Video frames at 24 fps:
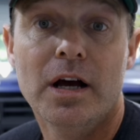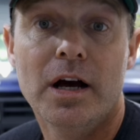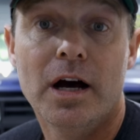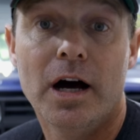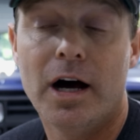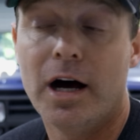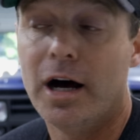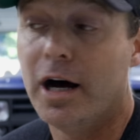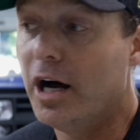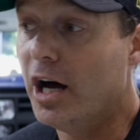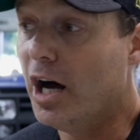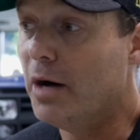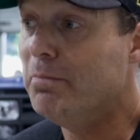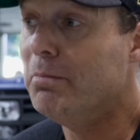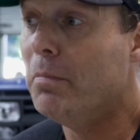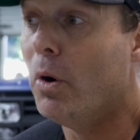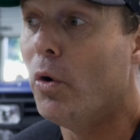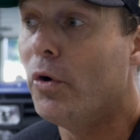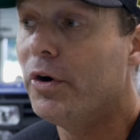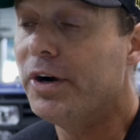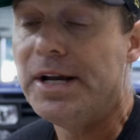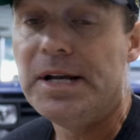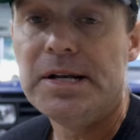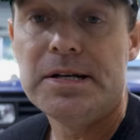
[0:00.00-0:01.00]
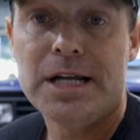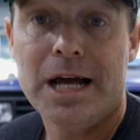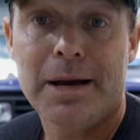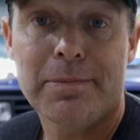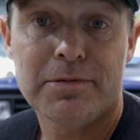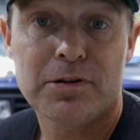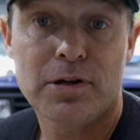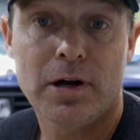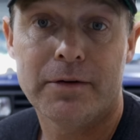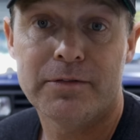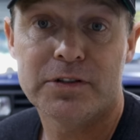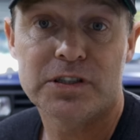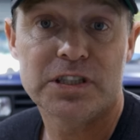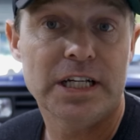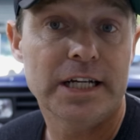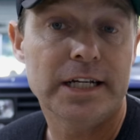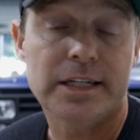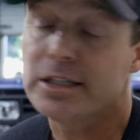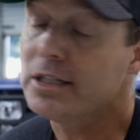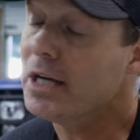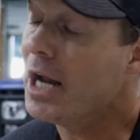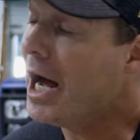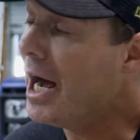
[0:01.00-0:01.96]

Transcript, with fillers: uh, a more in-depth conversation,